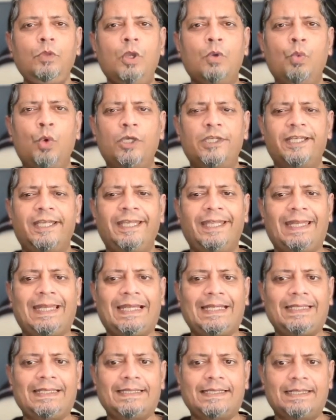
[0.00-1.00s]
what can
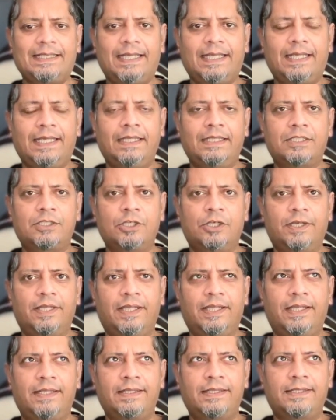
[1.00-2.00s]
I say? It's not
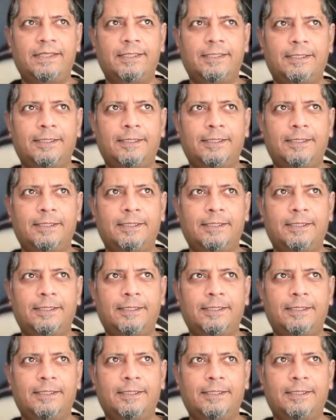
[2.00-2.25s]
as